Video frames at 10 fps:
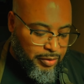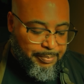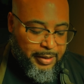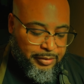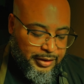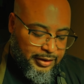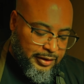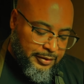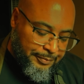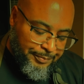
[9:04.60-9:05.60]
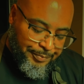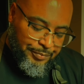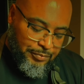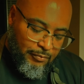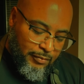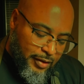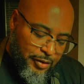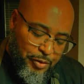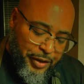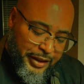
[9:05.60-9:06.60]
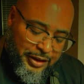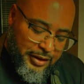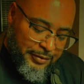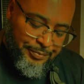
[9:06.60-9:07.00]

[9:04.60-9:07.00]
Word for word: with a bonus, grits